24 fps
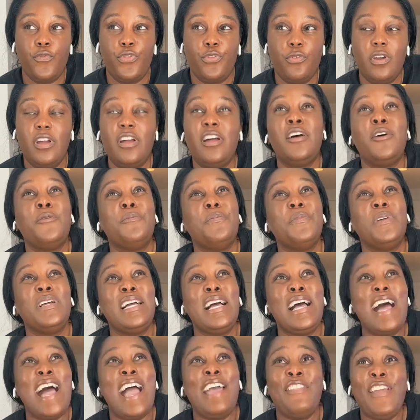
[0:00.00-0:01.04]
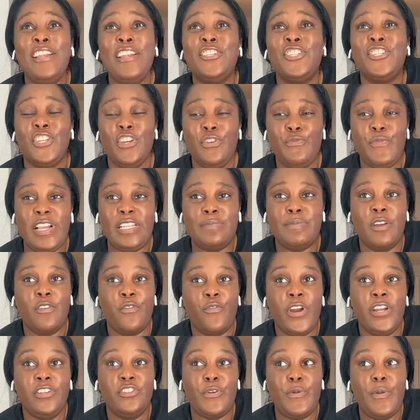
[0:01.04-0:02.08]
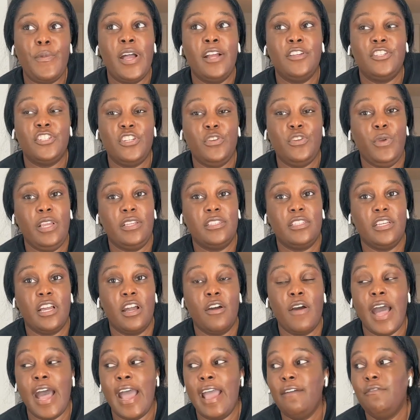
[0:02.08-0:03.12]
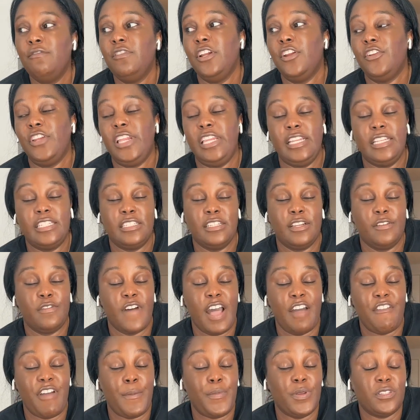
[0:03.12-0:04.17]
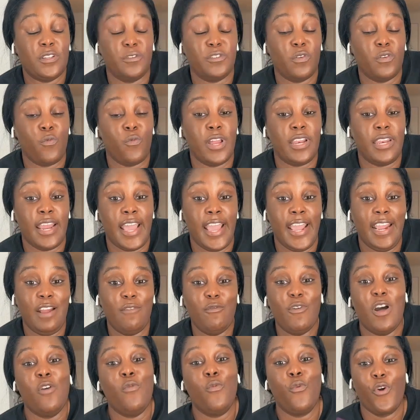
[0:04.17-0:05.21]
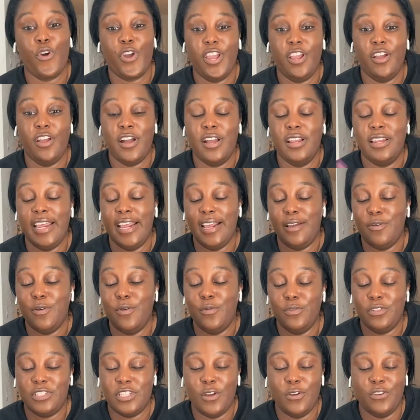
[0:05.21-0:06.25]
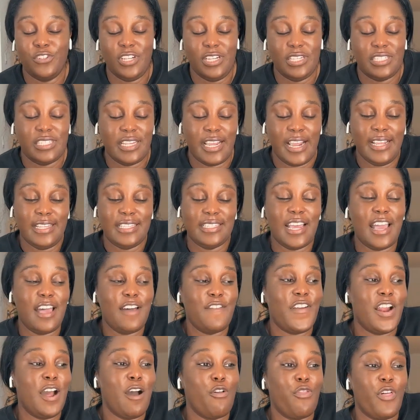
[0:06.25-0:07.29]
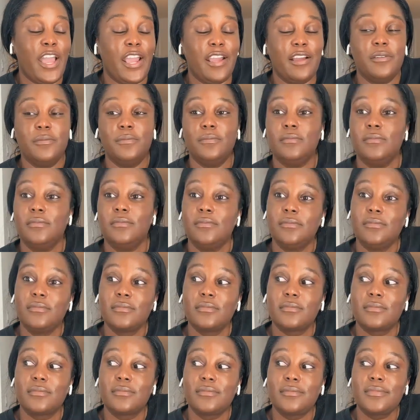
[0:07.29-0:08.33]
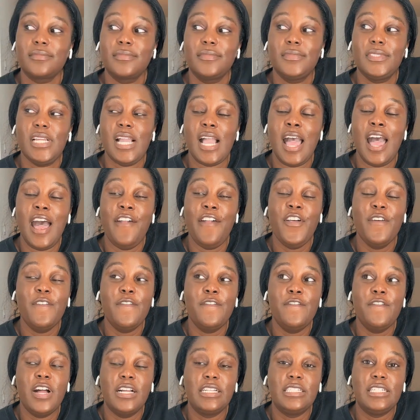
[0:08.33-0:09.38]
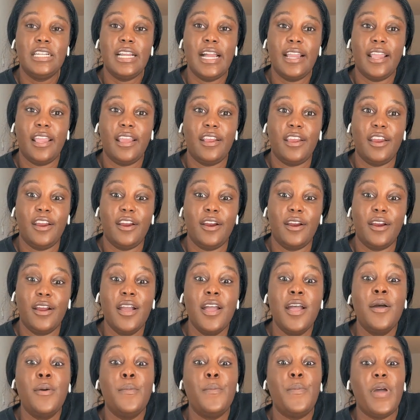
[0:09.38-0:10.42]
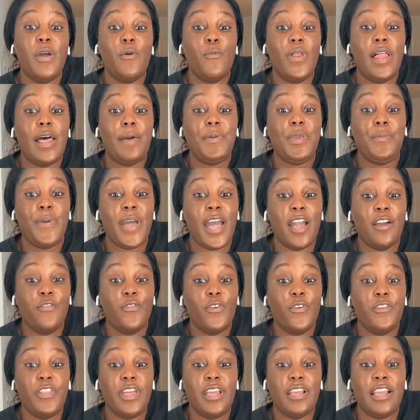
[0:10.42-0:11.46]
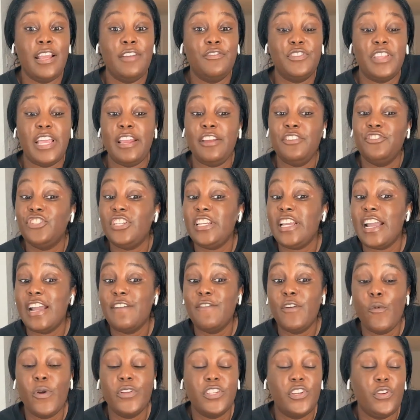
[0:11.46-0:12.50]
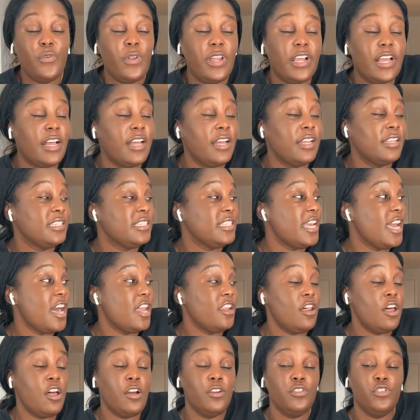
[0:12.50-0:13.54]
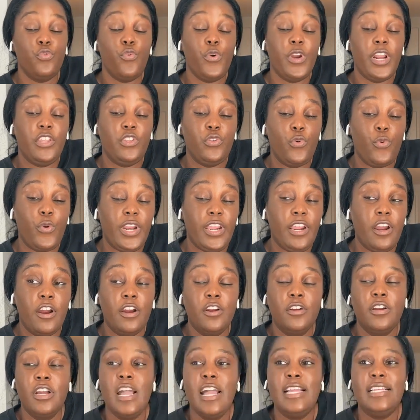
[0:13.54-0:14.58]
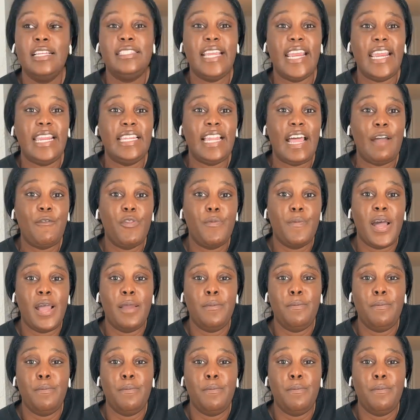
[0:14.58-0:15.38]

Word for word: Uh, I think two weeks. My friend told me about two weeks ago. I have literally listened to five episodes in one night while working on like so she slay stuff, and I was like, how the fuck did I get here? But will I be back for they if they if she ever wants to do like a tell all on 2020 or Dateline with my